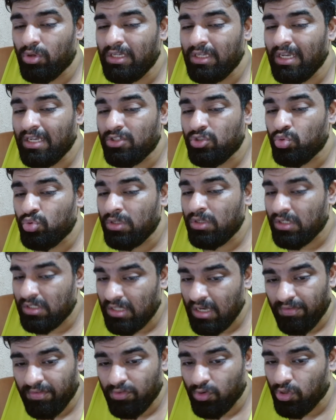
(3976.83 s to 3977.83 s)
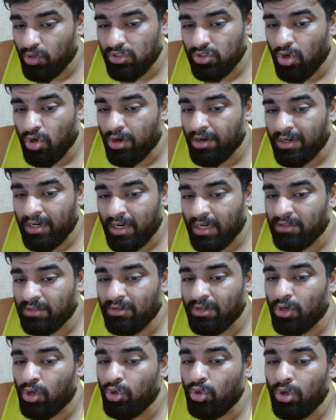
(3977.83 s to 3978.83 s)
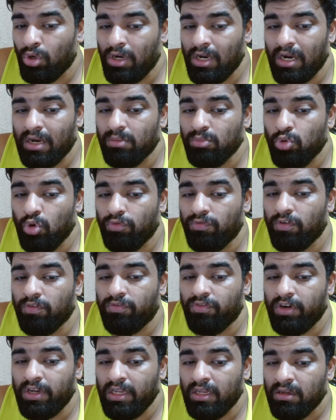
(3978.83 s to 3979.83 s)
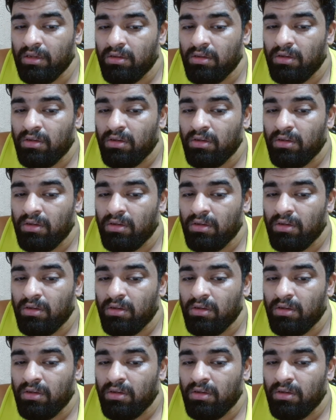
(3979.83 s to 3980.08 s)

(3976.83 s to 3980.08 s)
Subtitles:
He has 2 years left on his contract. We're not going to let him go for free.